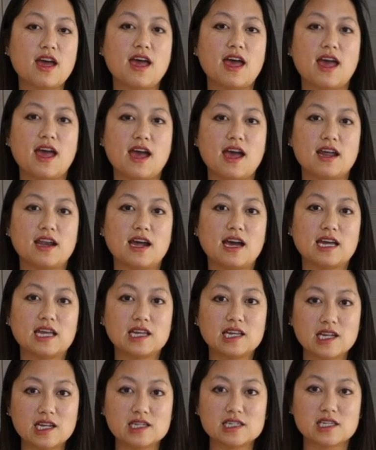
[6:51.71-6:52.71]
and I
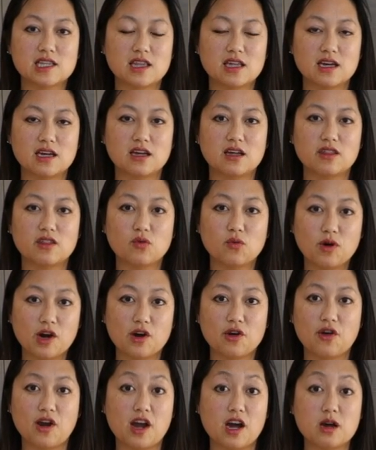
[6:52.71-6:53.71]
heat the
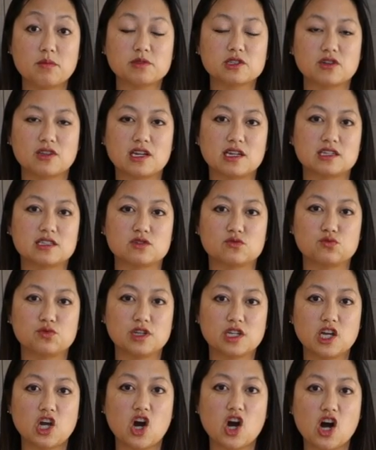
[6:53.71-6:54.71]
water up so that it's
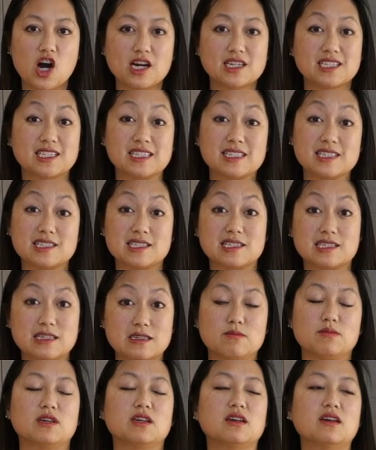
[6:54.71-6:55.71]
really hot and
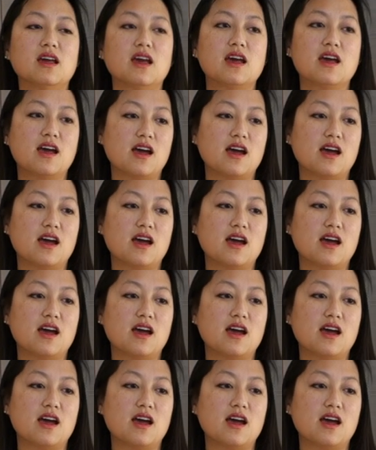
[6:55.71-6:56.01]
steamy,